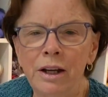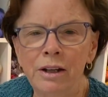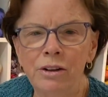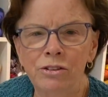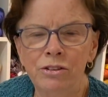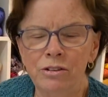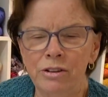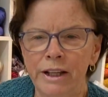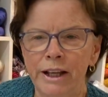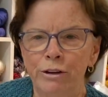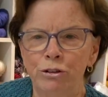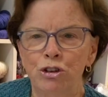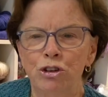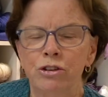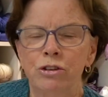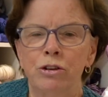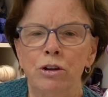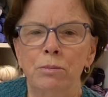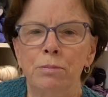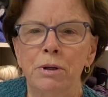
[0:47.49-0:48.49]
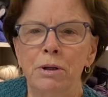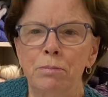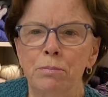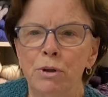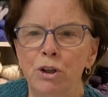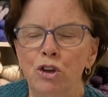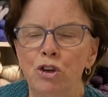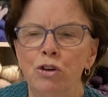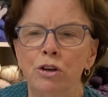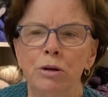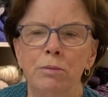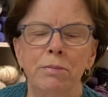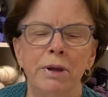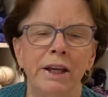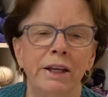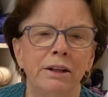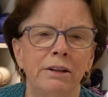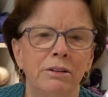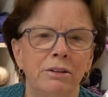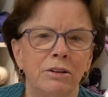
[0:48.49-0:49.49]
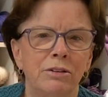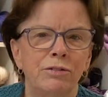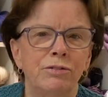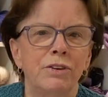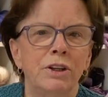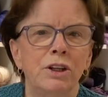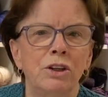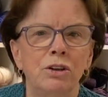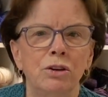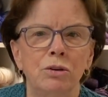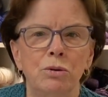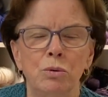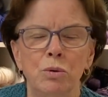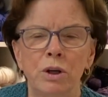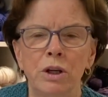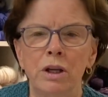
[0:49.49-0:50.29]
of slouches on me, but you can make it to fit you,